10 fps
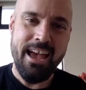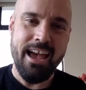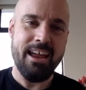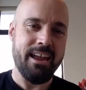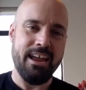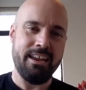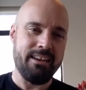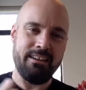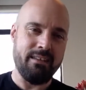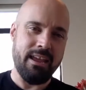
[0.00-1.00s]

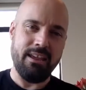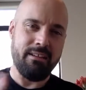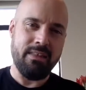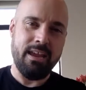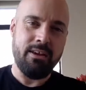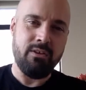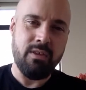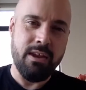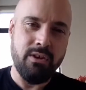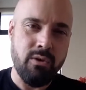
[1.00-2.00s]
and they
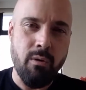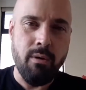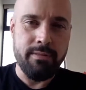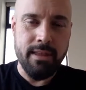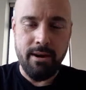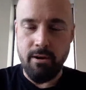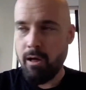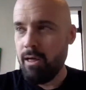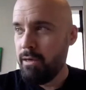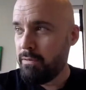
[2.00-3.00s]
do not want that at
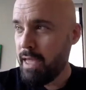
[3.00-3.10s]
all.